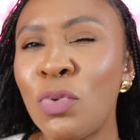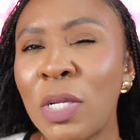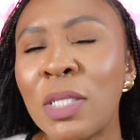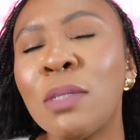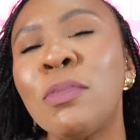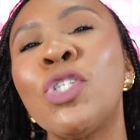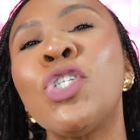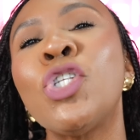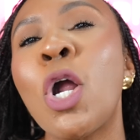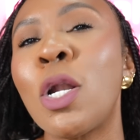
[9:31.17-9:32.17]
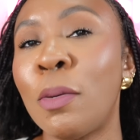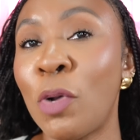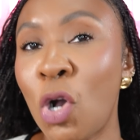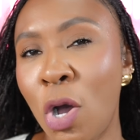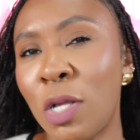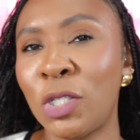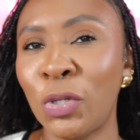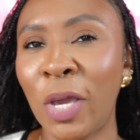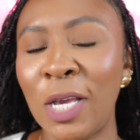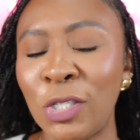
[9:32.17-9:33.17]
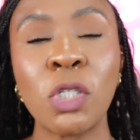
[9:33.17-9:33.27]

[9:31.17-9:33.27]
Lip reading: You need some startup cost, okay?